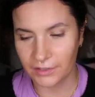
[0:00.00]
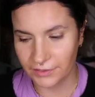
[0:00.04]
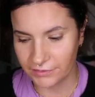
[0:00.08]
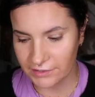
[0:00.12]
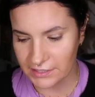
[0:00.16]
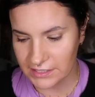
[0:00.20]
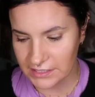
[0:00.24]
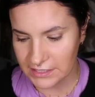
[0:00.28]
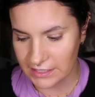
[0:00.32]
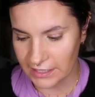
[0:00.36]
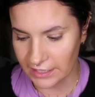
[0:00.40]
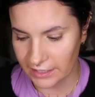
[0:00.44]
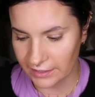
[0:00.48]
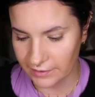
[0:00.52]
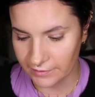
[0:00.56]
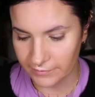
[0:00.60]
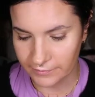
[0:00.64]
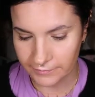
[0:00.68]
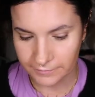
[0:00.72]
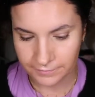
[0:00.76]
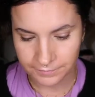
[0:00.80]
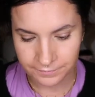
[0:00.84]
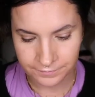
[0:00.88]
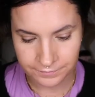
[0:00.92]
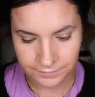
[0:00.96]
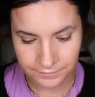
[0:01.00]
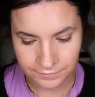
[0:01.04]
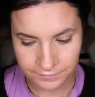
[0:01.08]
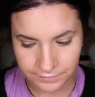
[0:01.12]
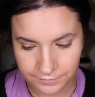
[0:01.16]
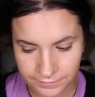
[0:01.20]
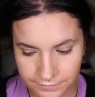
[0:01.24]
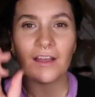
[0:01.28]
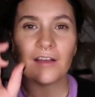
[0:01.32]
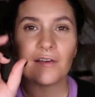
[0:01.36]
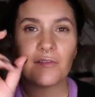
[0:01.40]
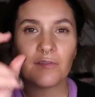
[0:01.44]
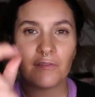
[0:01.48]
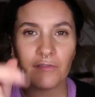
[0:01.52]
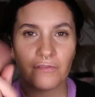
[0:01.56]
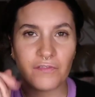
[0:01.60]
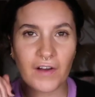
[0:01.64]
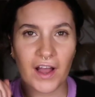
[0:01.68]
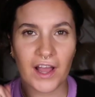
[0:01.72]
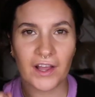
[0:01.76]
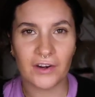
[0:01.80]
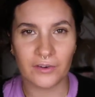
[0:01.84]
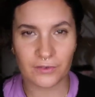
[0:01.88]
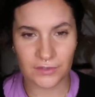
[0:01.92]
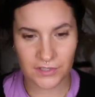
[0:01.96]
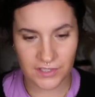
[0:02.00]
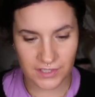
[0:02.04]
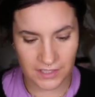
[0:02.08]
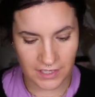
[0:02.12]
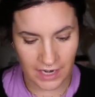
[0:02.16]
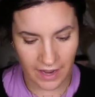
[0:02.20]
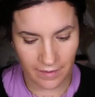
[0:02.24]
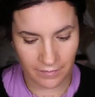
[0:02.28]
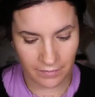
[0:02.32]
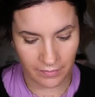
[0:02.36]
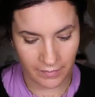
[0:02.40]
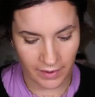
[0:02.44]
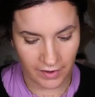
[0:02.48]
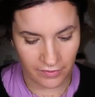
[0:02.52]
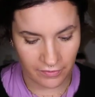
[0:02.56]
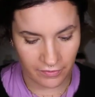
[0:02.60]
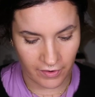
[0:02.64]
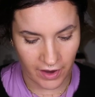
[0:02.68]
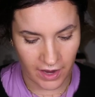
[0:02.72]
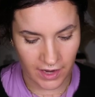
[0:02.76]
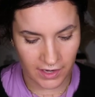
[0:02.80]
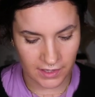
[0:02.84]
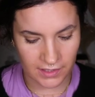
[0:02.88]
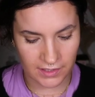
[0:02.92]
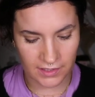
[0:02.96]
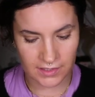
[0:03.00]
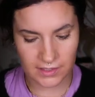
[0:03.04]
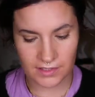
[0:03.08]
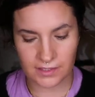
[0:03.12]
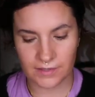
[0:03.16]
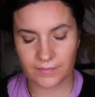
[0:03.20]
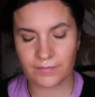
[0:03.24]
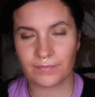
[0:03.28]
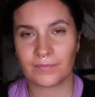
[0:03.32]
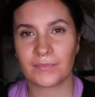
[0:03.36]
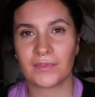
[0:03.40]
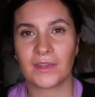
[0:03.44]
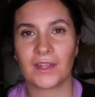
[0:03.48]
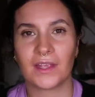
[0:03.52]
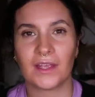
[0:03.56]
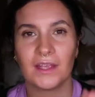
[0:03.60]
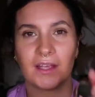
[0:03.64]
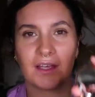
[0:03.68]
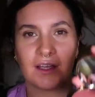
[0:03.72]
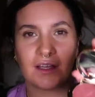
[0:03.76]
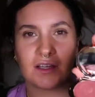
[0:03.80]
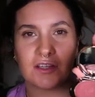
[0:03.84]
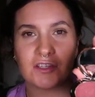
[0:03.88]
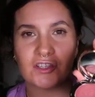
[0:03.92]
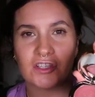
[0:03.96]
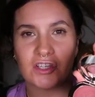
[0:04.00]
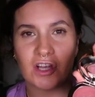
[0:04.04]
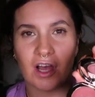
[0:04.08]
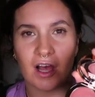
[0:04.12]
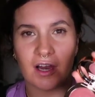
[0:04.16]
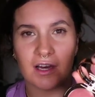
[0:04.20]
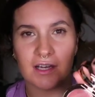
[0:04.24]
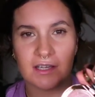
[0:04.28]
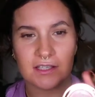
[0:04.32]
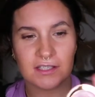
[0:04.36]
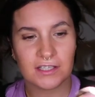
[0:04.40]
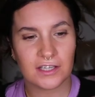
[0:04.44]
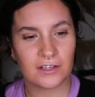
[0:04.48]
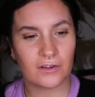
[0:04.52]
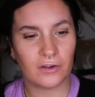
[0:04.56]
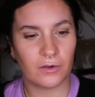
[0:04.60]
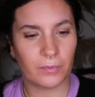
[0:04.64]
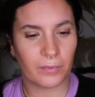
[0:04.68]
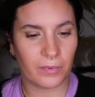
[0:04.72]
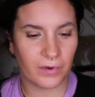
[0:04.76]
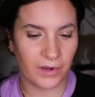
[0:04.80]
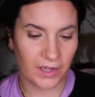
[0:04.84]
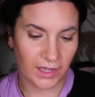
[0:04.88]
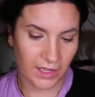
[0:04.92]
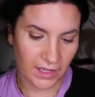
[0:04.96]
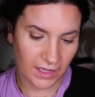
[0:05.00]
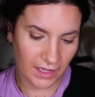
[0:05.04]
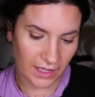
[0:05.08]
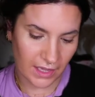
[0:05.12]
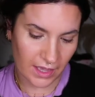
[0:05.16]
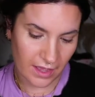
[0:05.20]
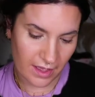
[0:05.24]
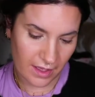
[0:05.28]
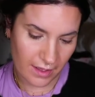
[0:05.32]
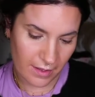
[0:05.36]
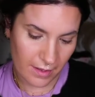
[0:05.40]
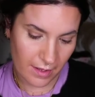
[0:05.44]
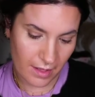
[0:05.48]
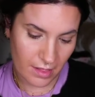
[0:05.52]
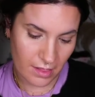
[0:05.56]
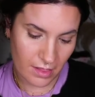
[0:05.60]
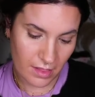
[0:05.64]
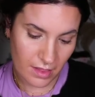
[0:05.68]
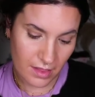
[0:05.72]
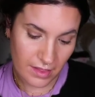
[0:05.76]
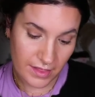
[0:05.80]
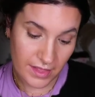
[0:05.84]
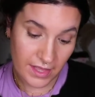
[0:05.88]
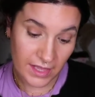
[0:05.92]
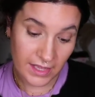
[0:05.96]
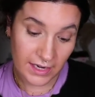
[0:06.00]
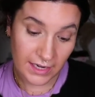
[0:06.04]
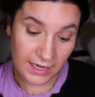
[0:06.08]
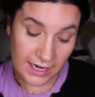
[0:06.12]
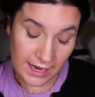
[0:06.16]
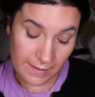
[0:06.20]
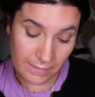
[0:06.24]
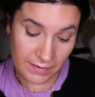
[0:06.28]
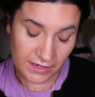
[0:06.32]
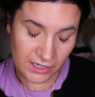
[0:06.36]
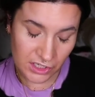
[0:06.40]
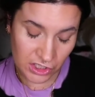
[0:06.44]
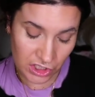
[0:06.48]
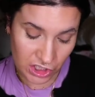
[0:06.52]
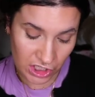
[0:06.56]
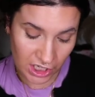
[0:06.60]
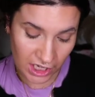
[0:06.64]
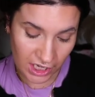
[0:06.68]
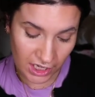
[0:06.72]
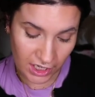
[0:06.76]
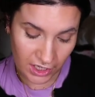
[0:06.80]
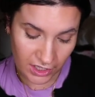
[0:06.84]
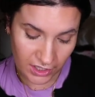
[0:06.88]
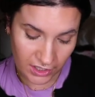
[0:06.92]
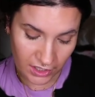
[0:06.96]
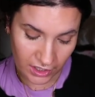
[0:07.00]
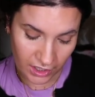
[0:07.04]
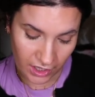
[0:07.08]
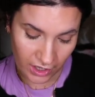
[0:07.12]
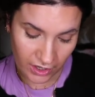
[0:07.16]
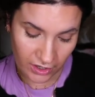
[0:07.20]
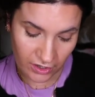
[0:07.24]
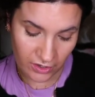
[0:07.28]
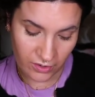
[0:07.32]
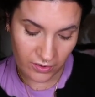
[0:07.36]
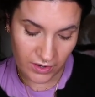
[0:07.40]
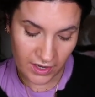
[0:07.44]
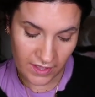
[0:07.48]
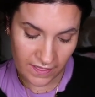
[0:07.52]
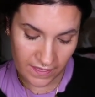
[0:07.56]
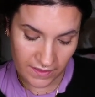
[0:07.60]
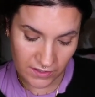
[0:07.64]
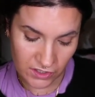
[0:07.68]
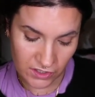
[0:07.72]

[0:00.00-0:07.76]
on the skin. Final step, my friends. Charlotte Tilbury Lip and Cheek Glow in